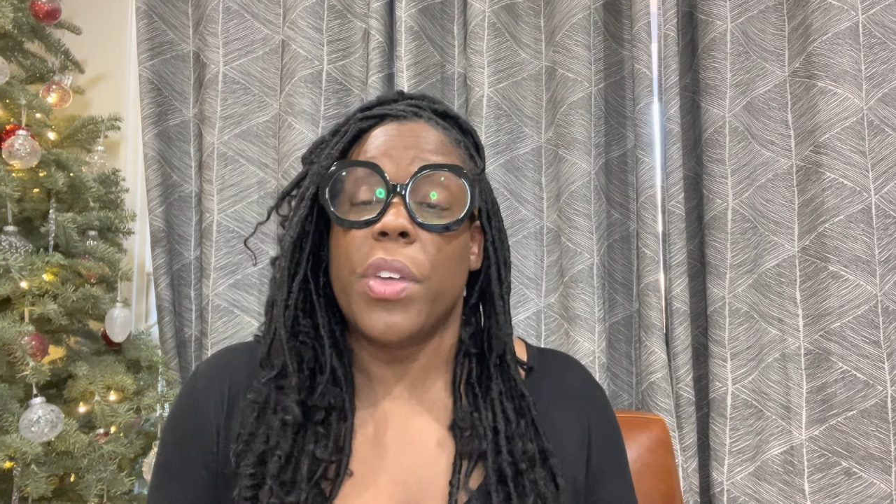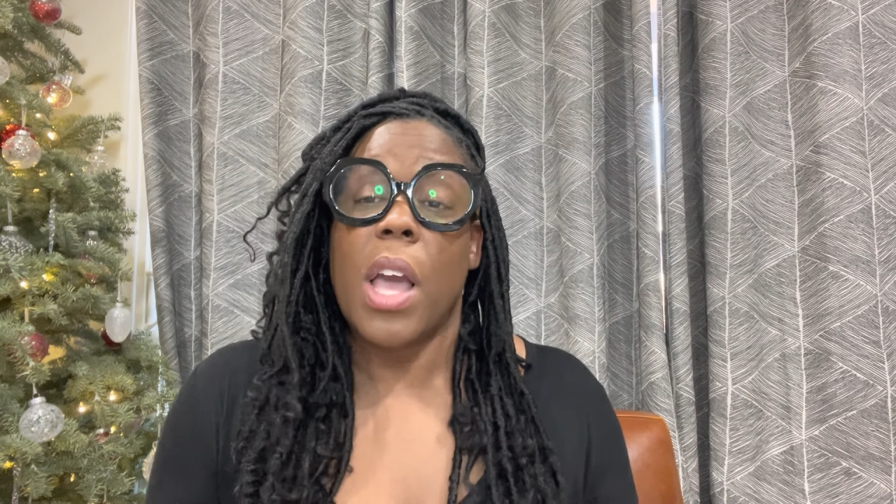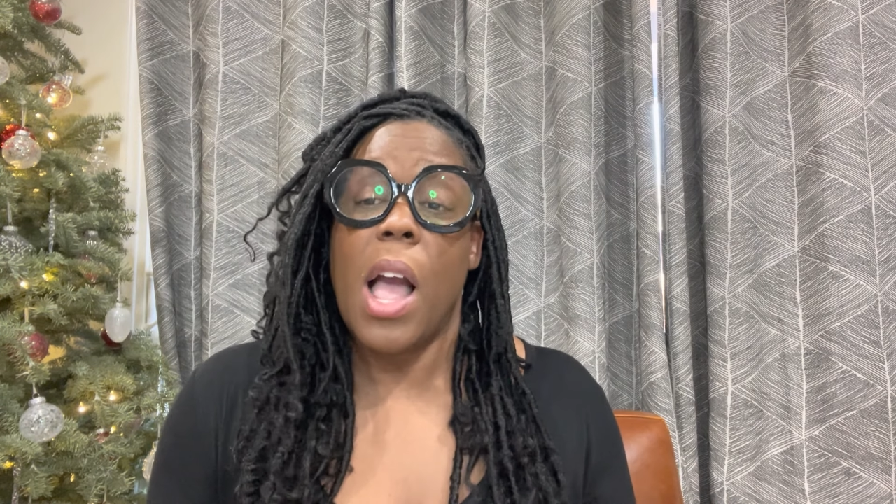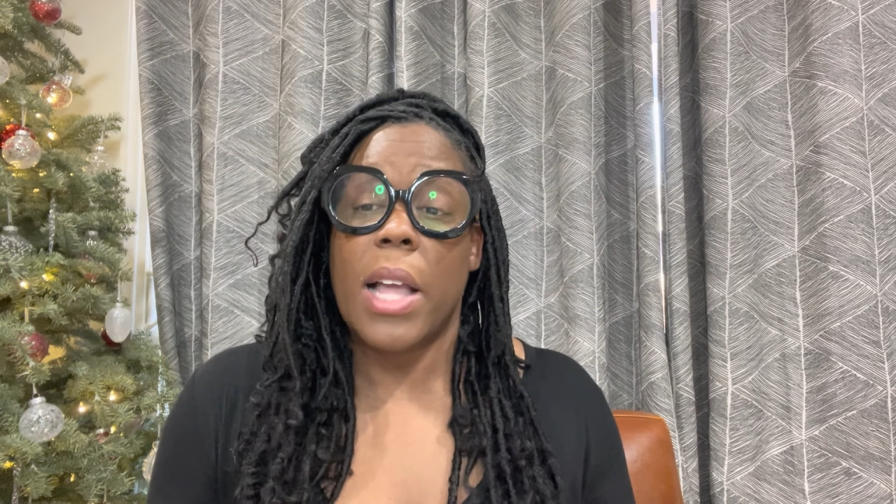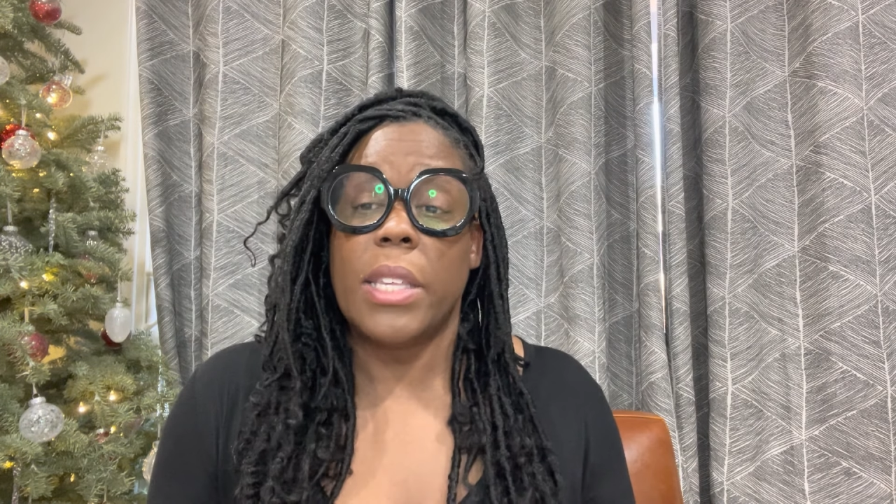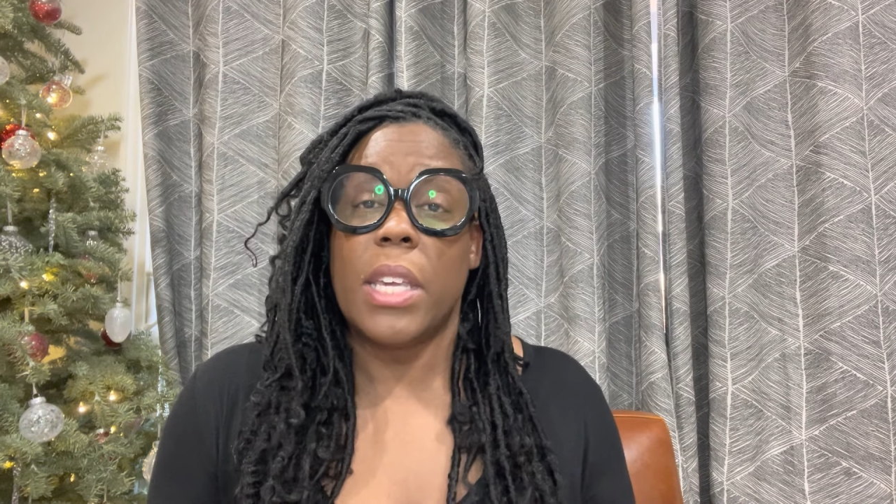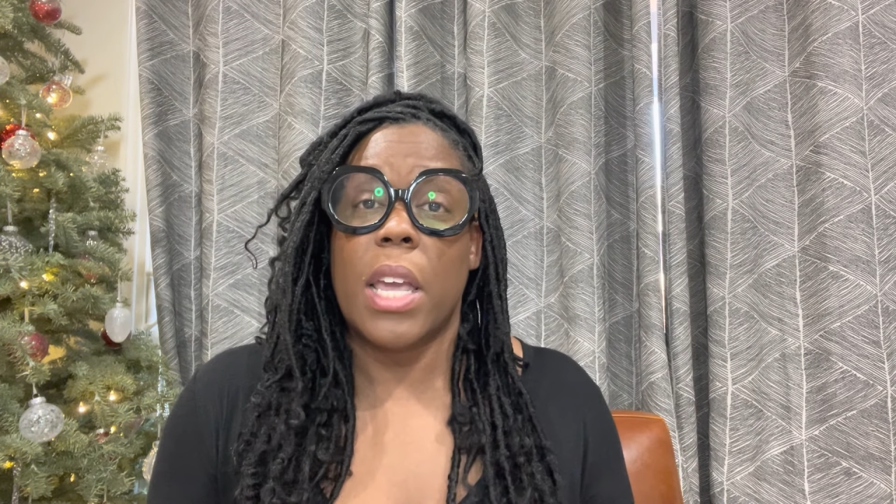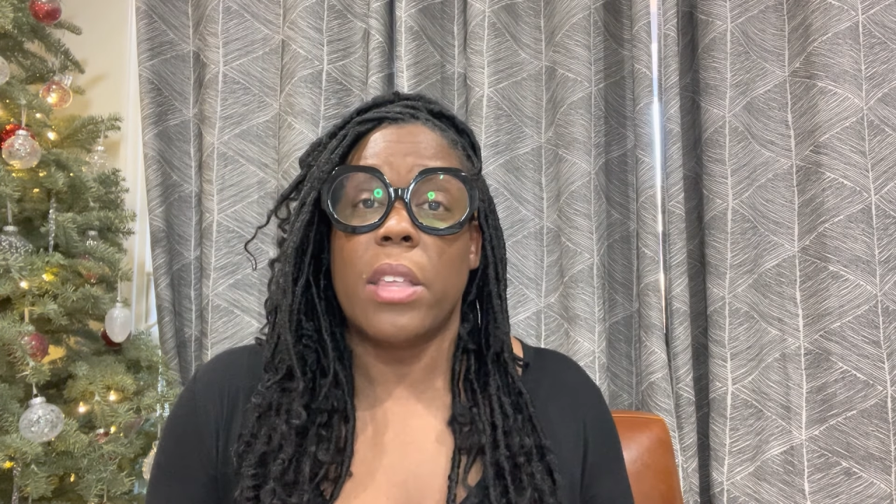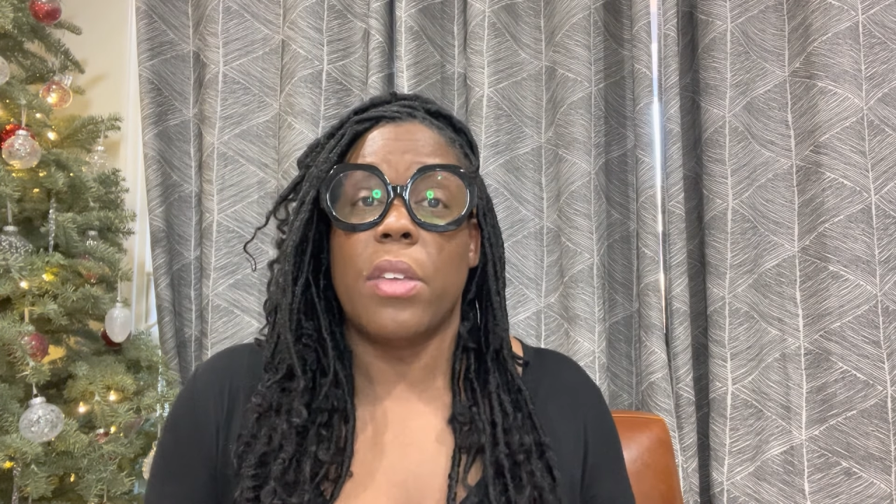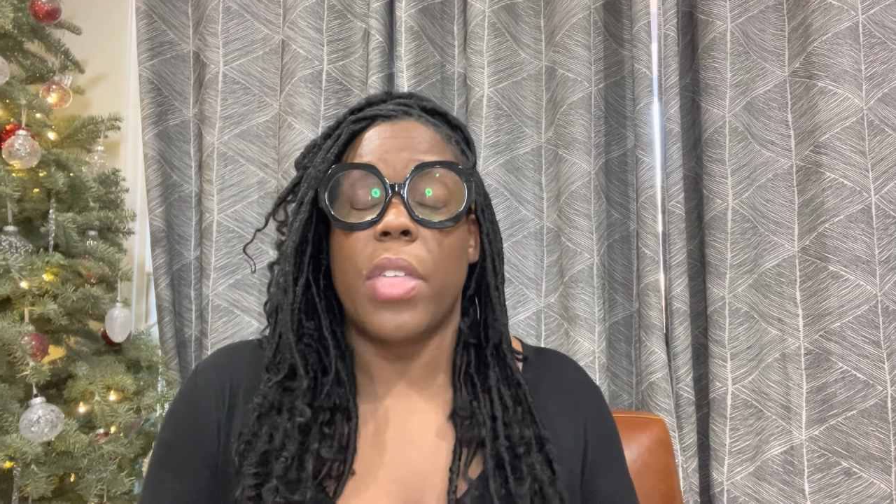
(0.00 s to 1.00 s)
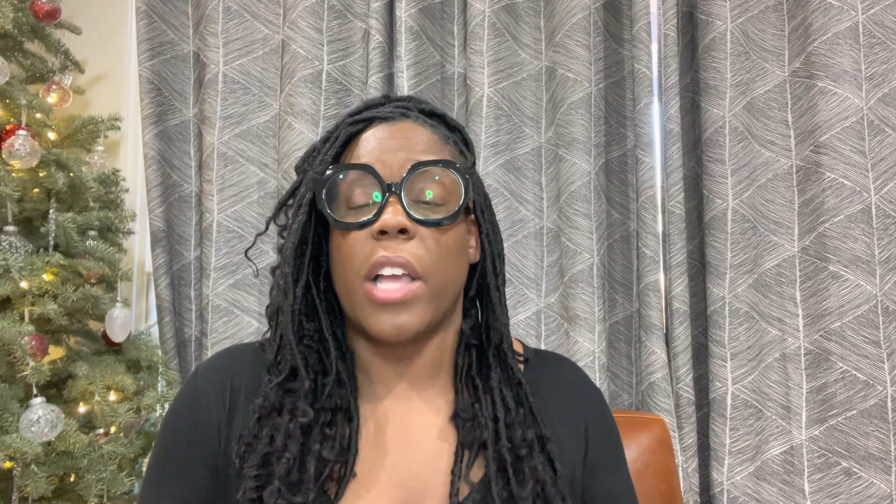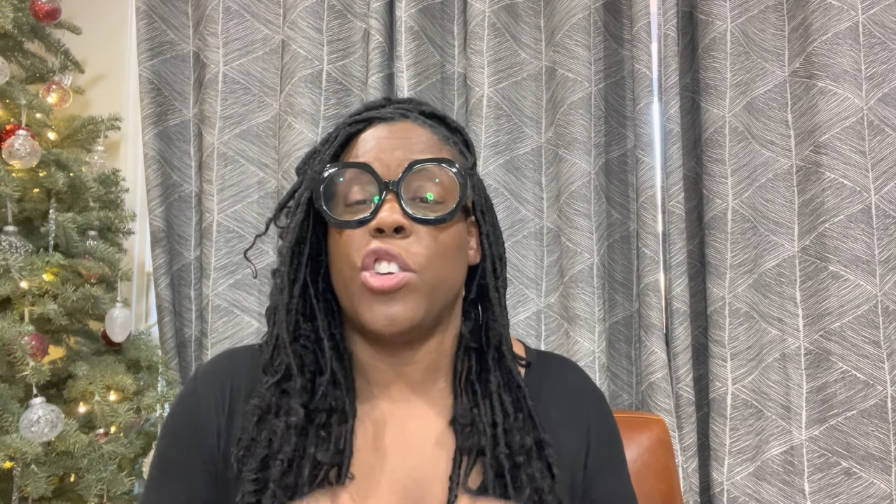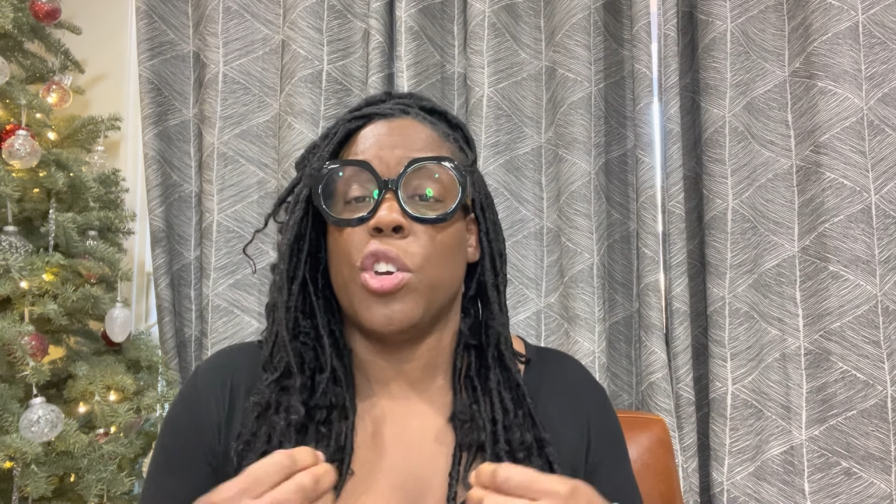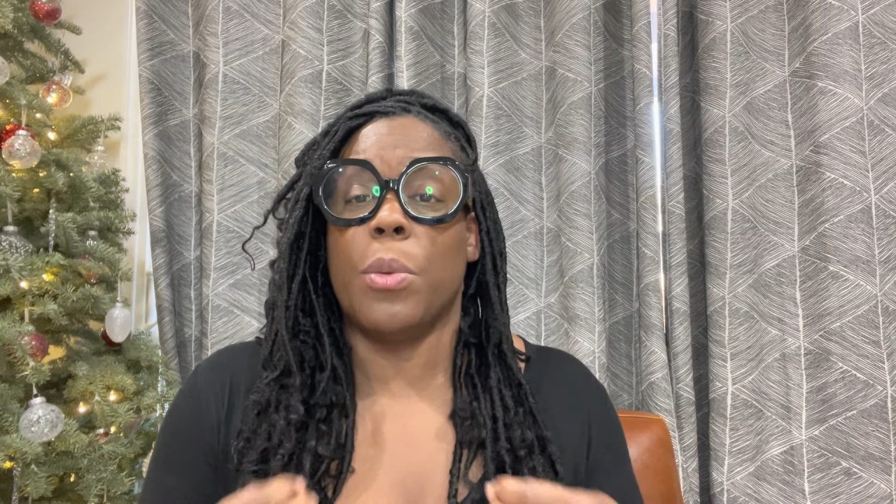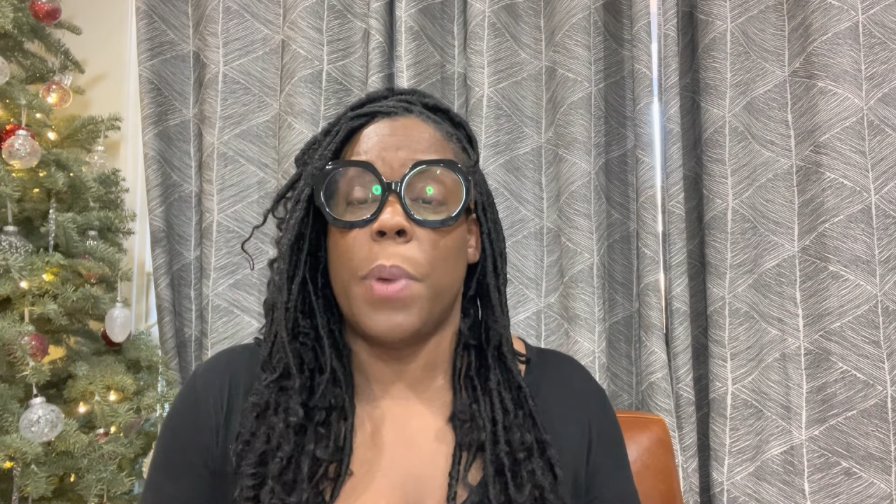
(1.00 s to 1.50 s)
content
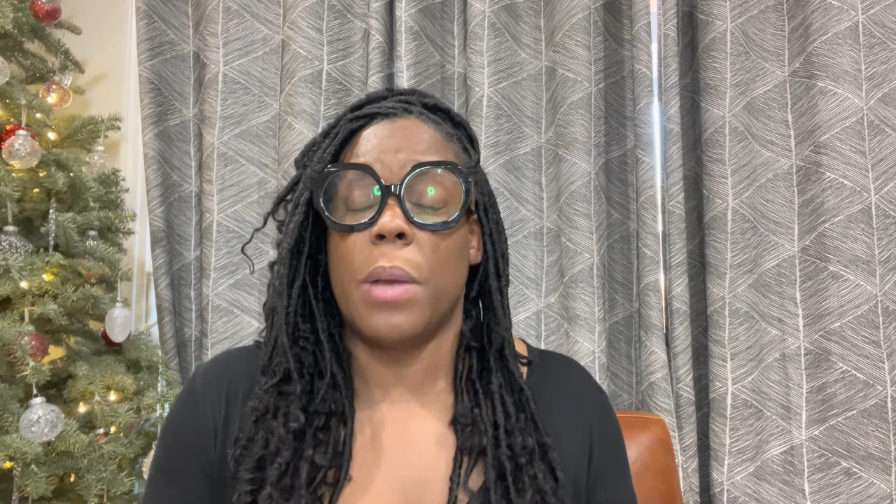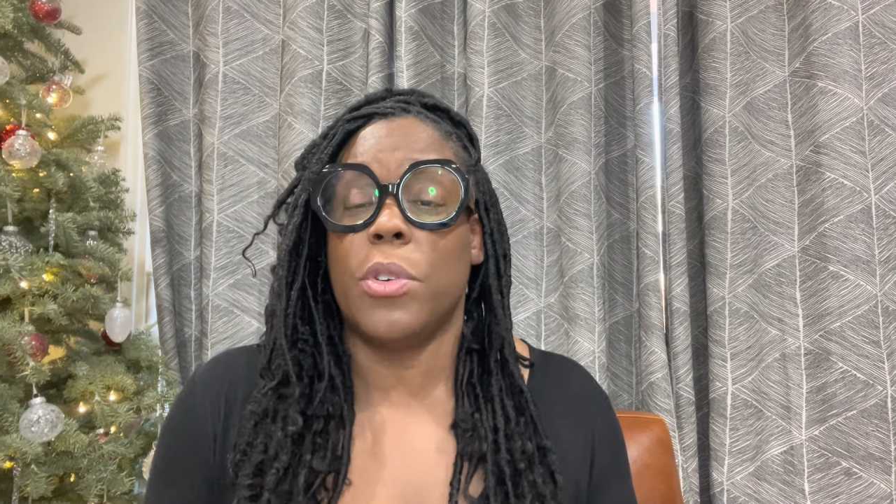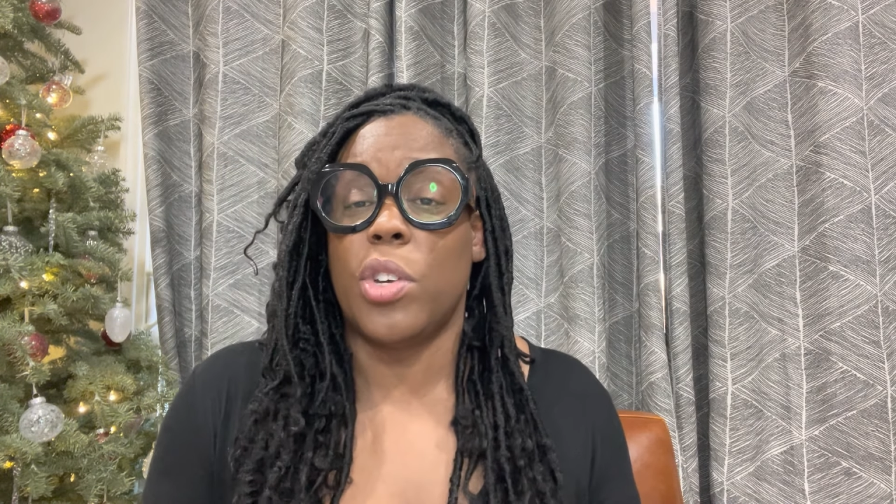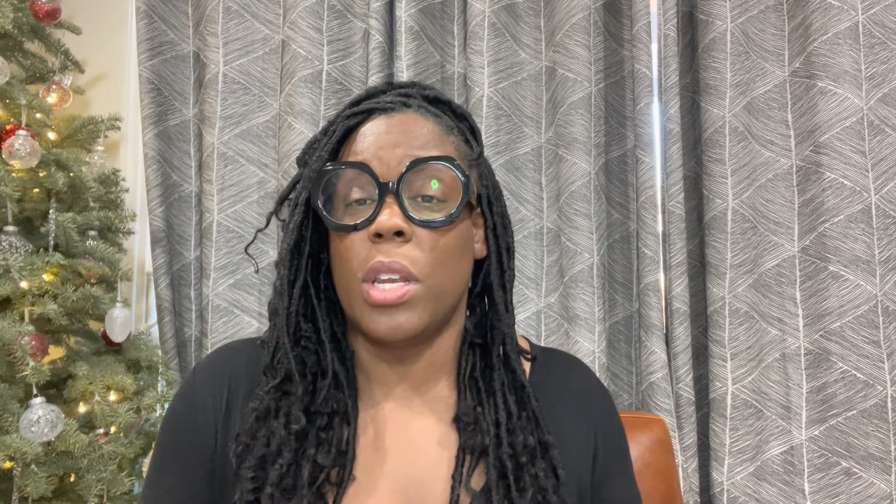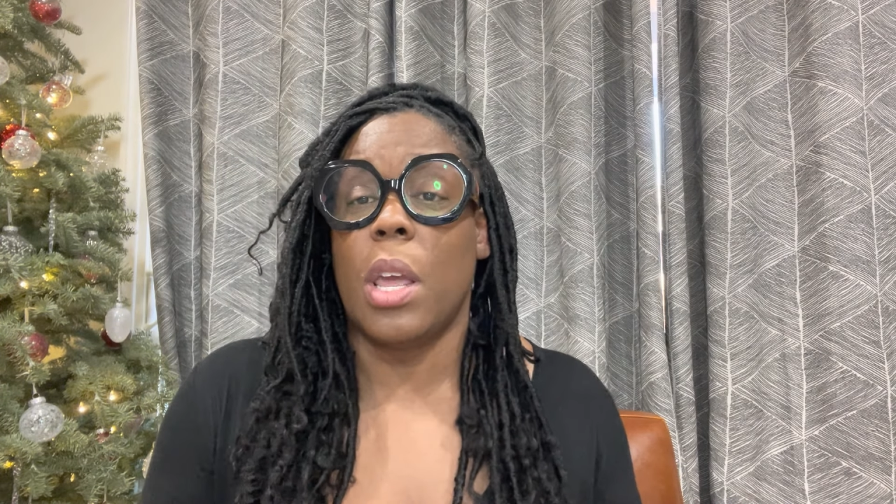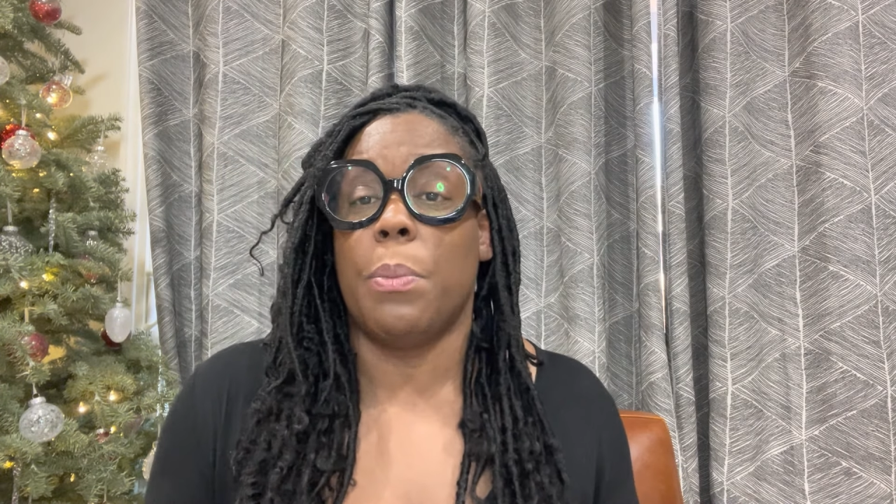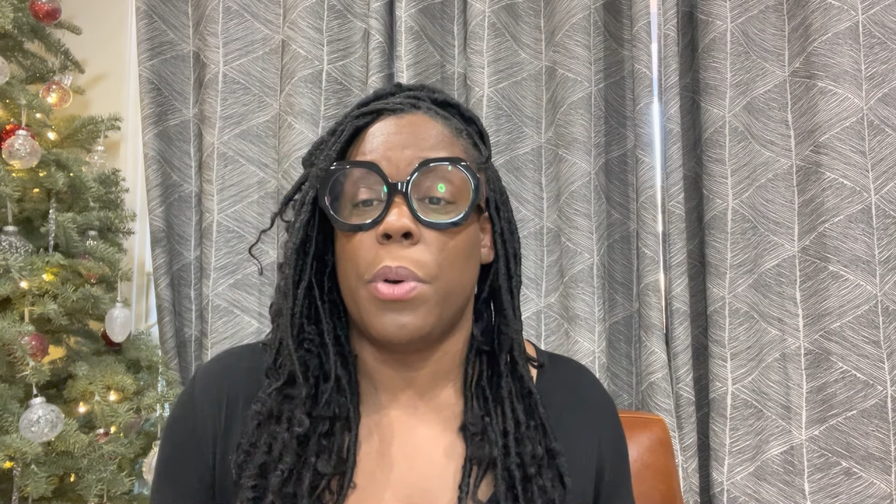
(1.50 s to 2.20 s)
that you're publishing and